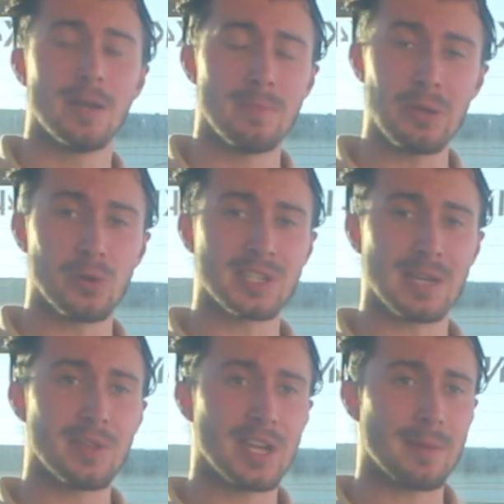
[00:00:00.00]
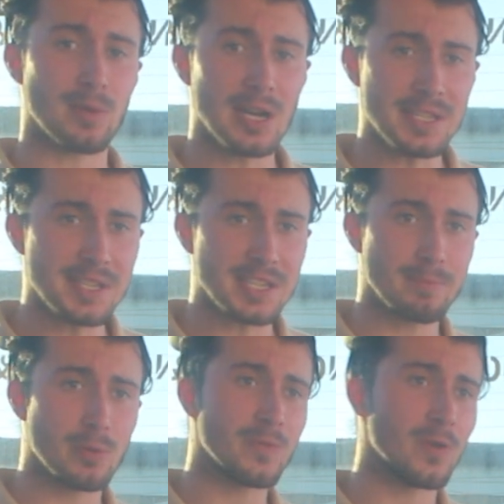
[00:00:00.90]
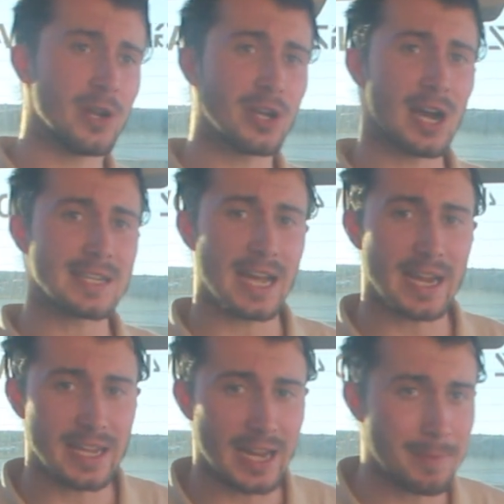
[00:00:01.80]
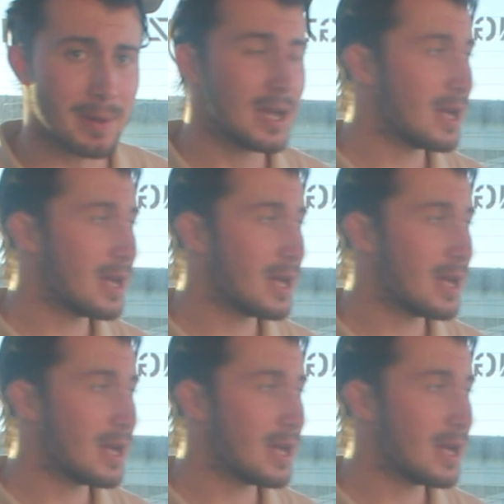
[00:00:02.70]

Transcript: me cook something up nice and simple for you guys at camp.